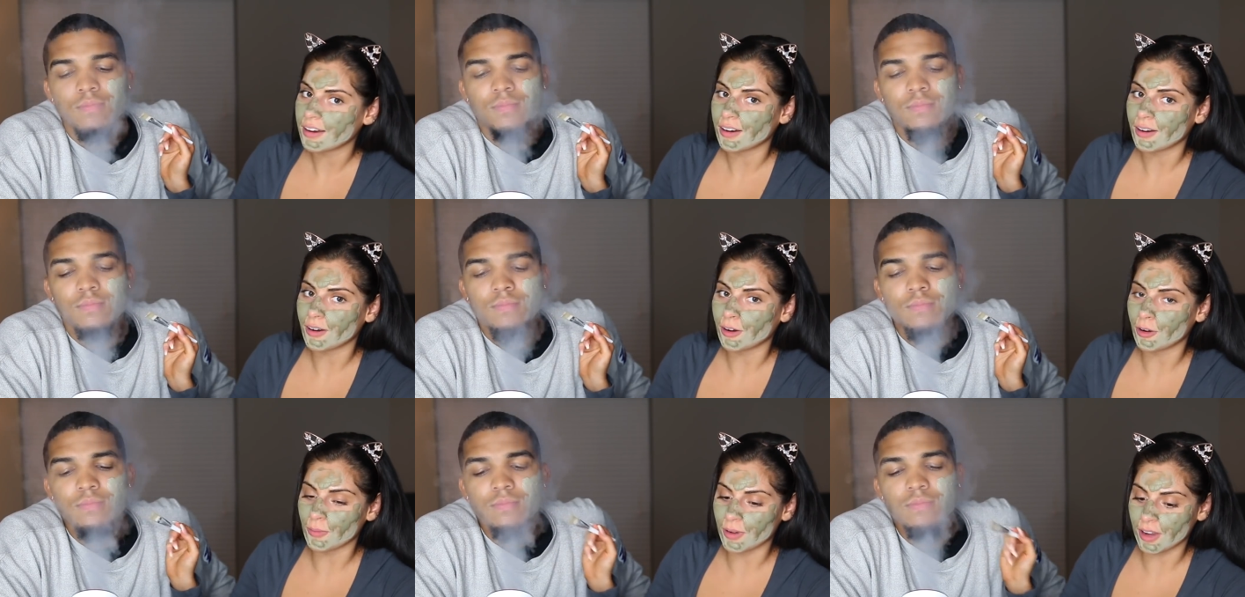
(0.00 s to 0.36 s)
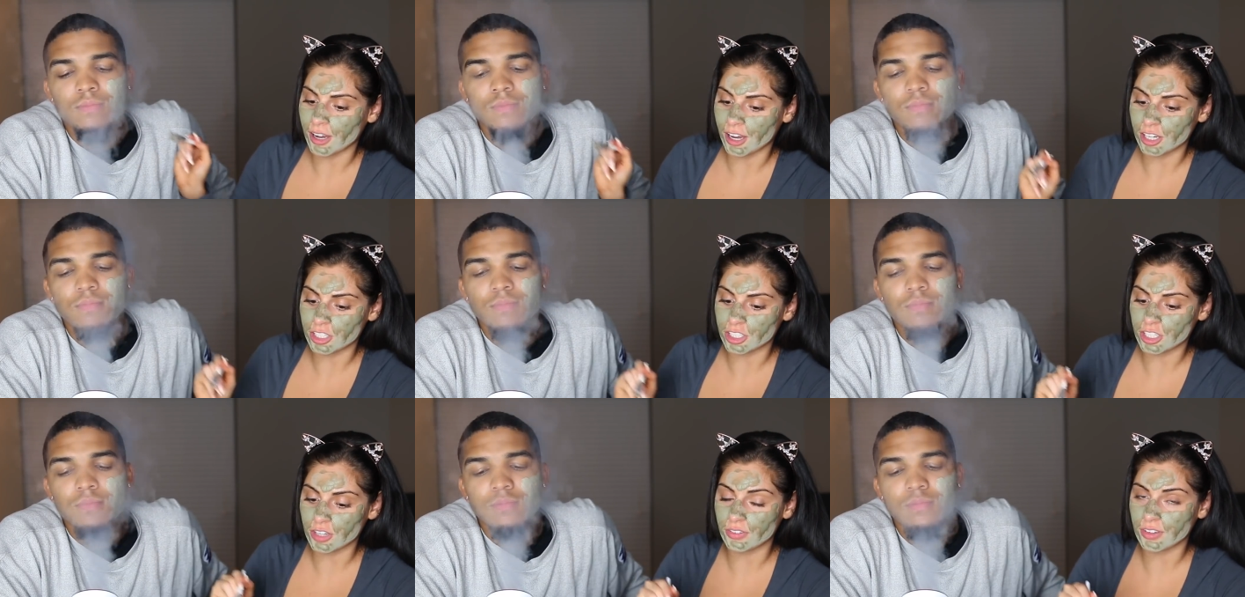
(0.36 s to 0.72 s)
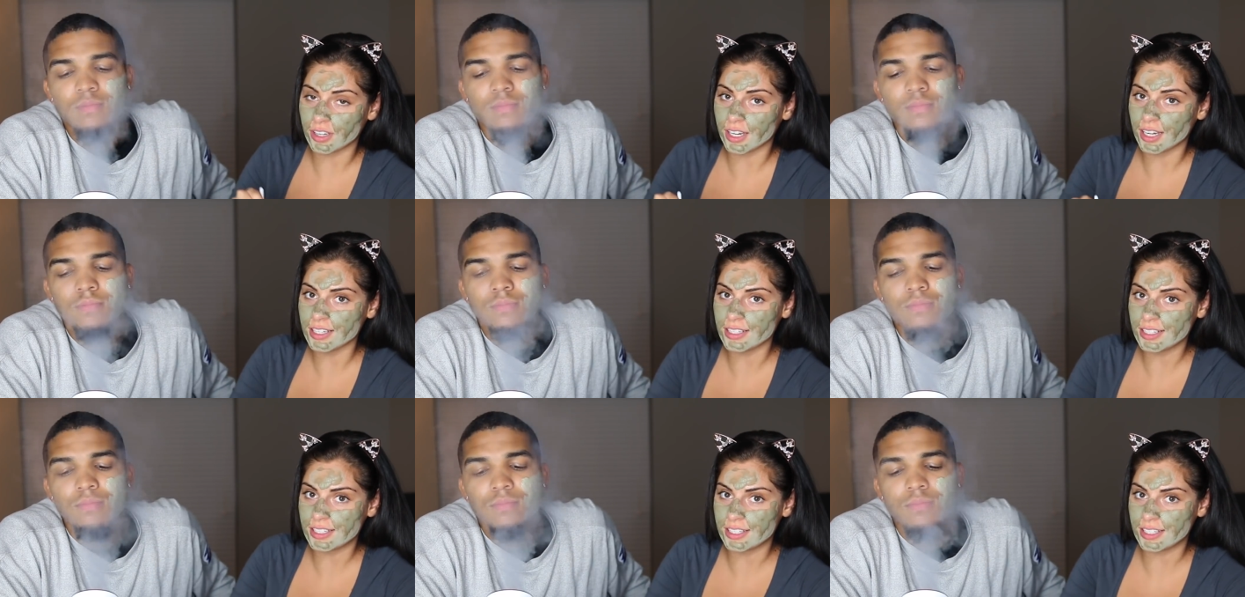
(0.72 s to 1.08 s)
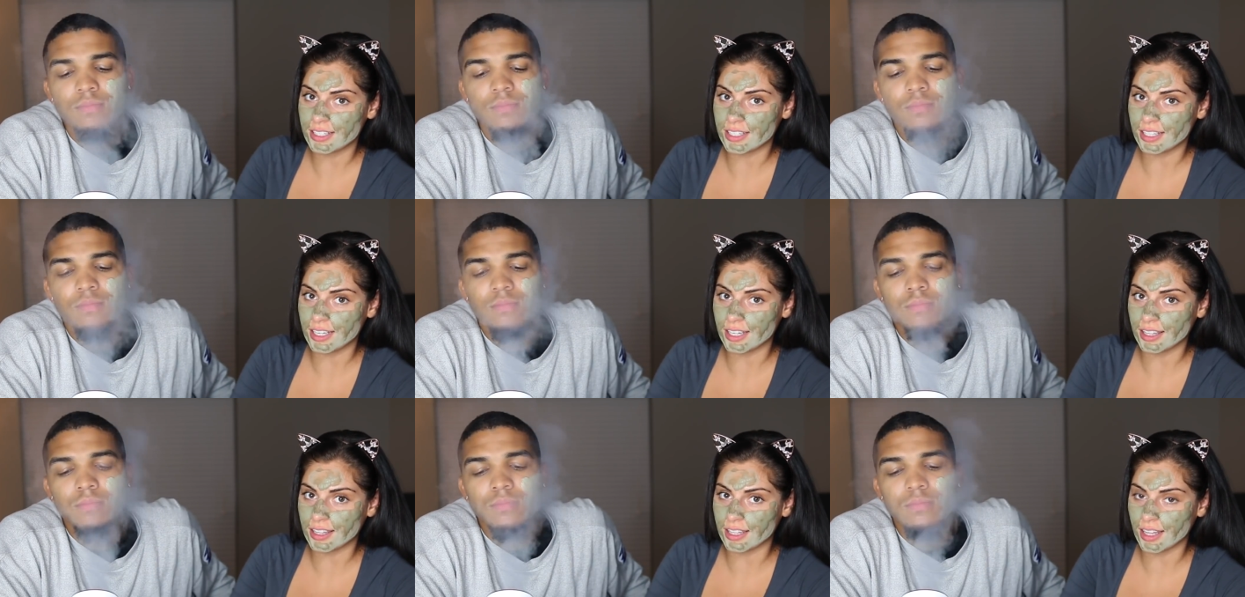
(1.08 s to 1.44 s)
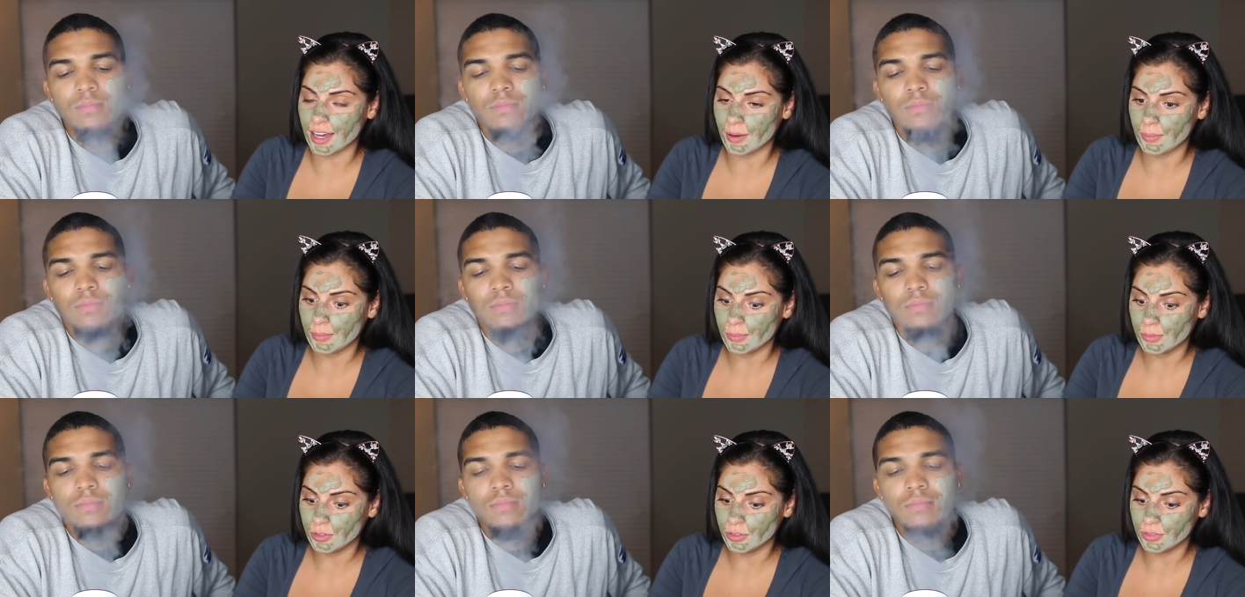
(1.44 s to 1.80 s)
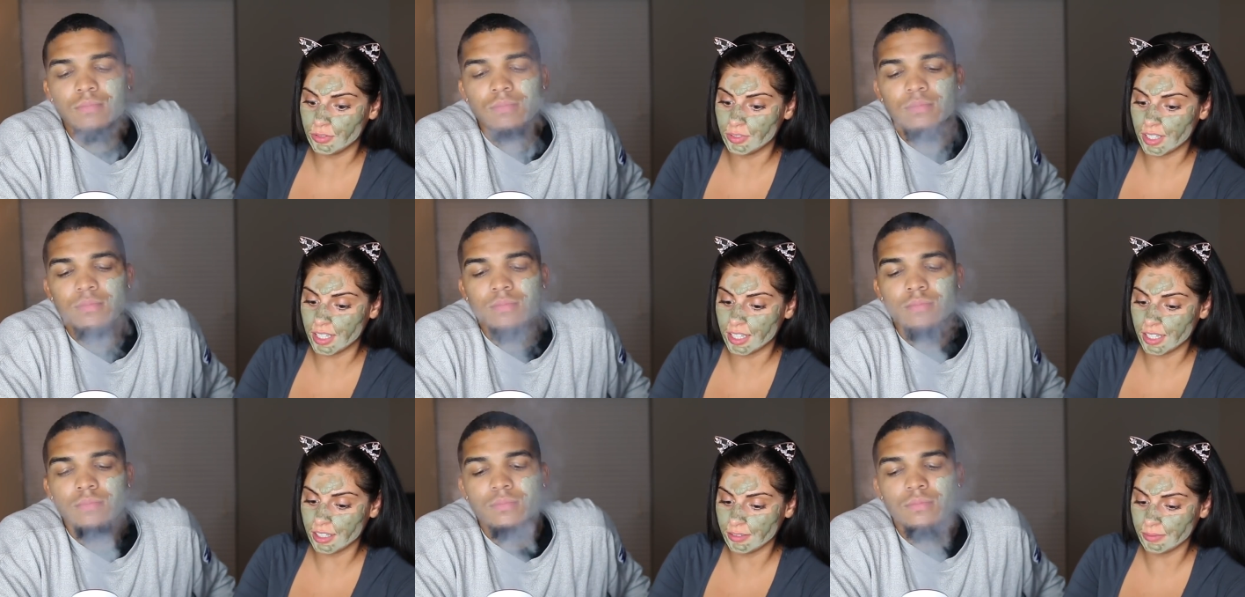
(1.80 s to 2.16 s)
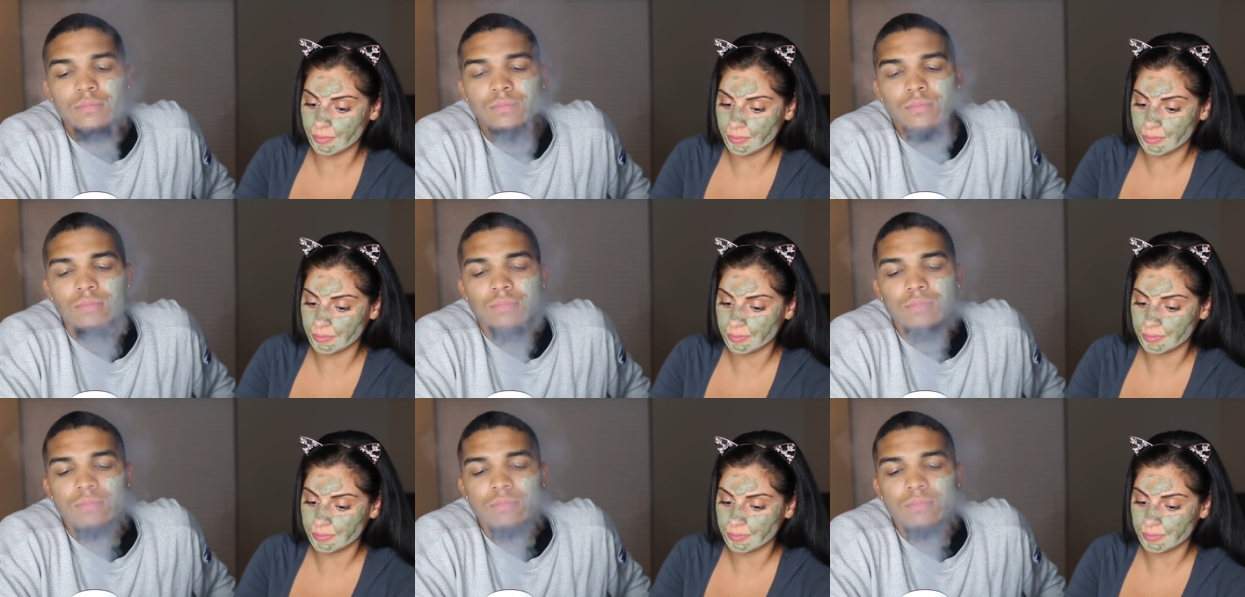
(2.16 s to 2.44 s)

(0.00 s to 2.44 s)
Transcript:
Speaker 1: Oh my gosh, have you guys seen that movie?